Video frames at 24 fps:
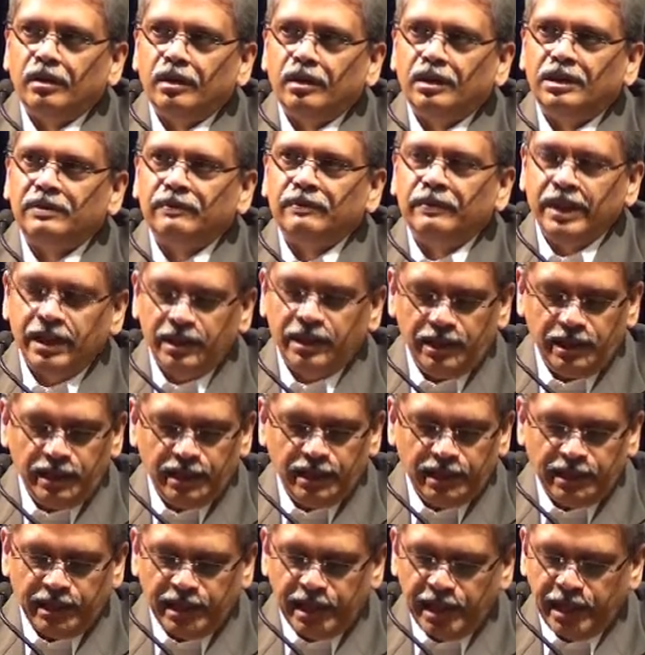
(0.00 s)
It's
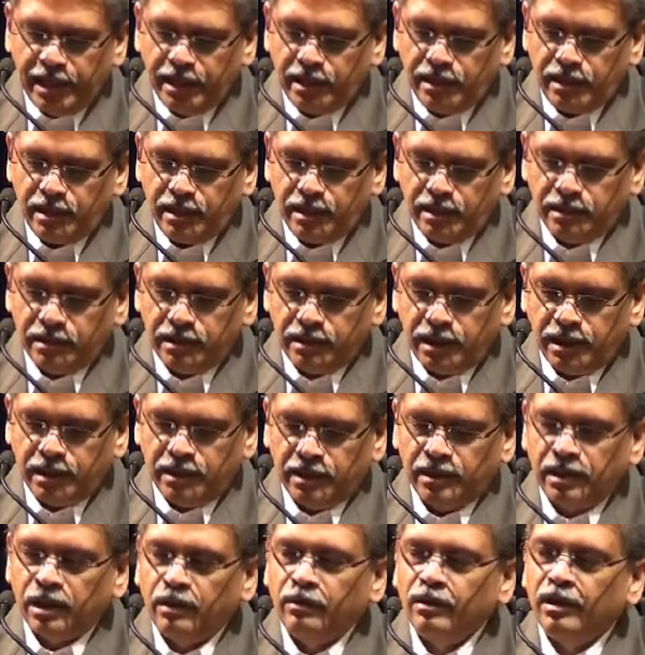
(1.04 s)
very rare
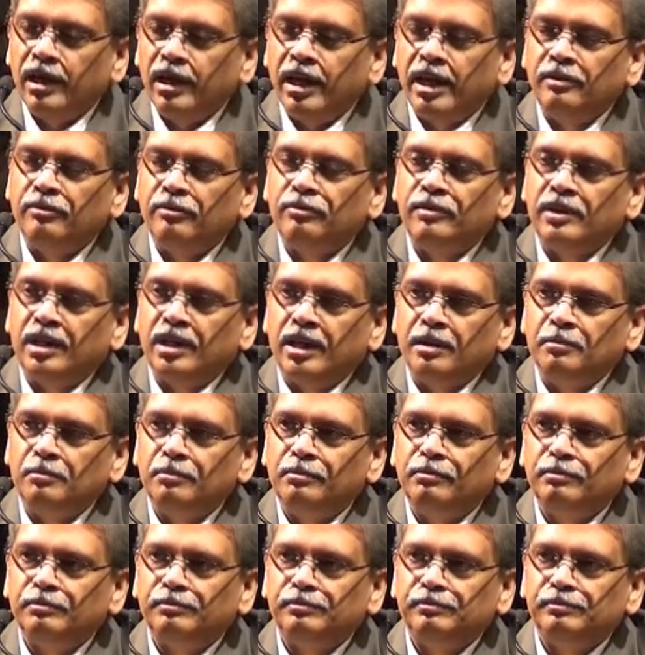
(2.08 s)
that in our lifetime